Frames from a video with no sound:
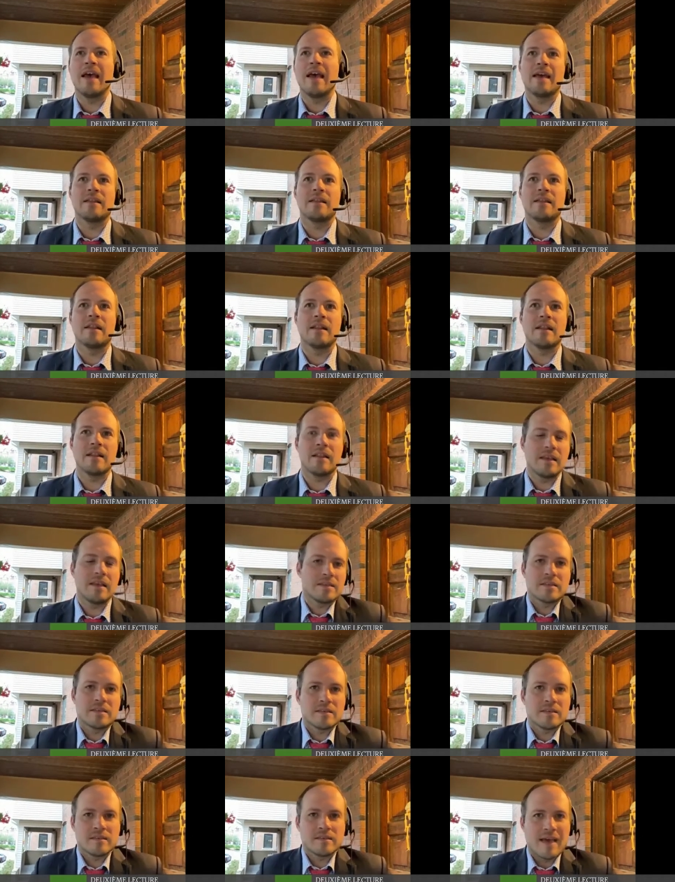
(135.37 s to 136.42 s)
And
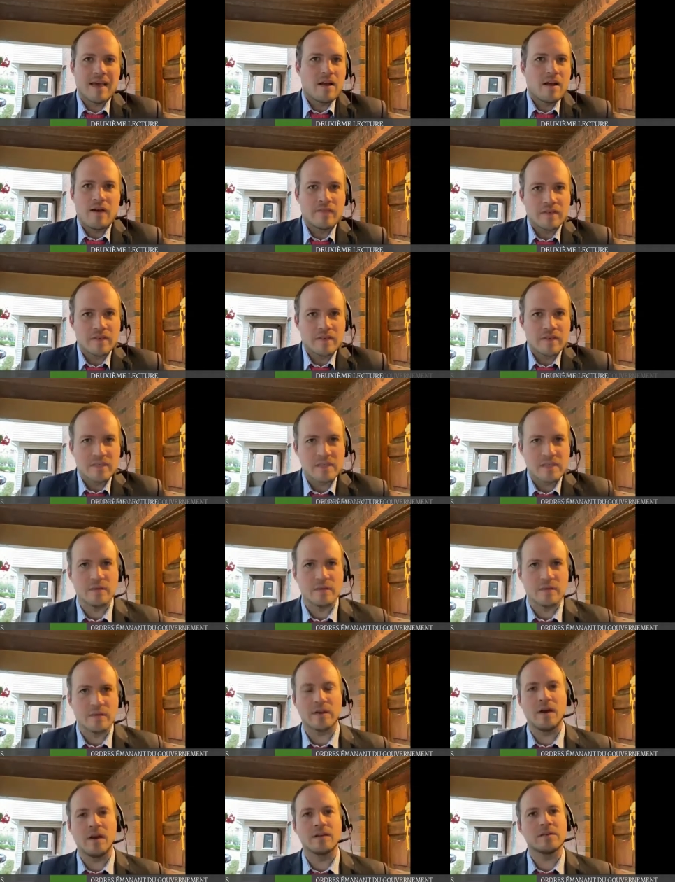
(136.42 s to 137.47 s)
this, that obviously was
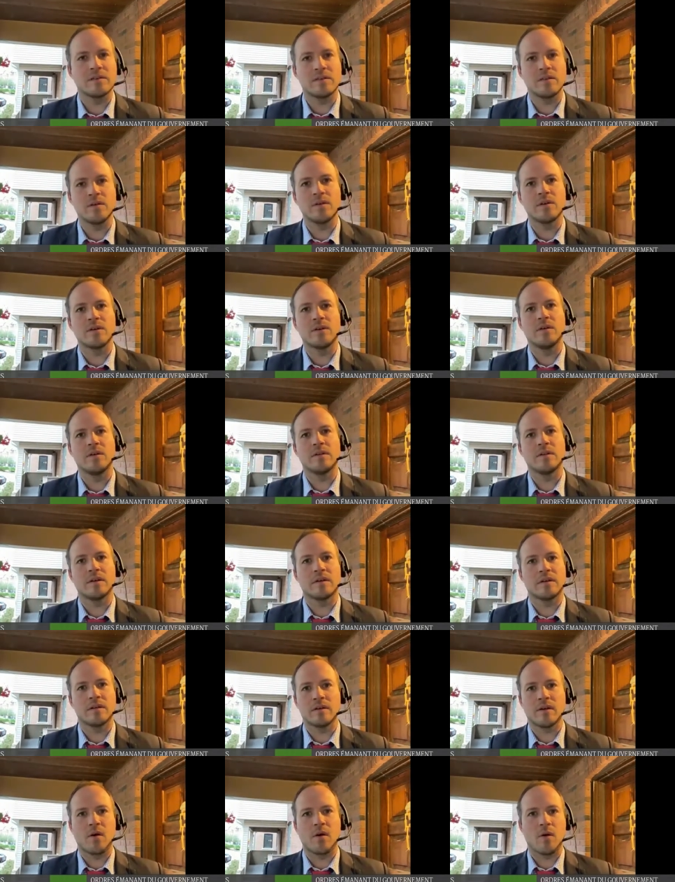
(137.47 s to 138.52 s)
unconstitutional.
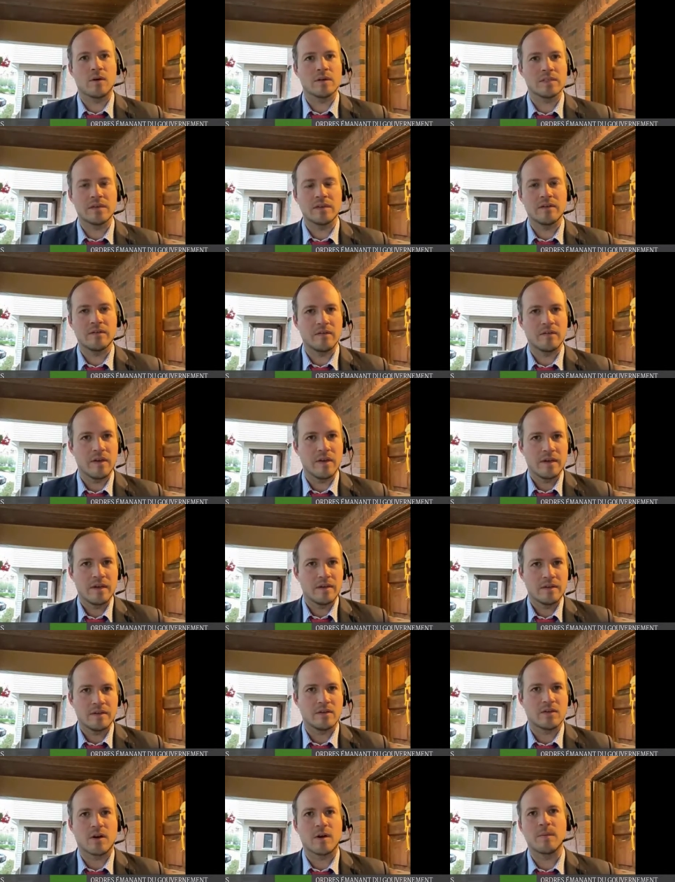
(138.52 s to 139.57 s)
The, the courts have
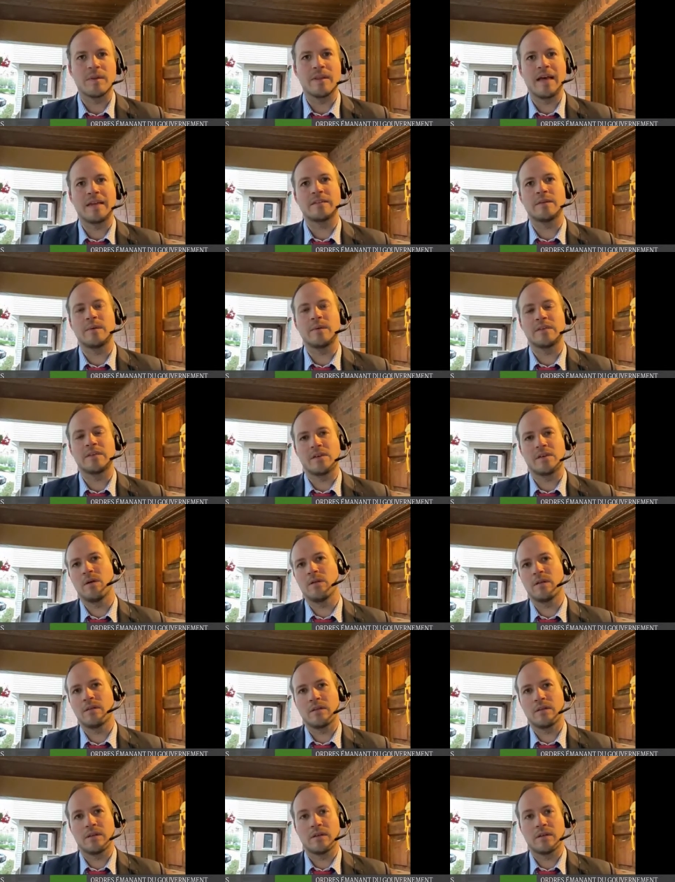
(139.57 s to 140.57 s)
determined that to be so.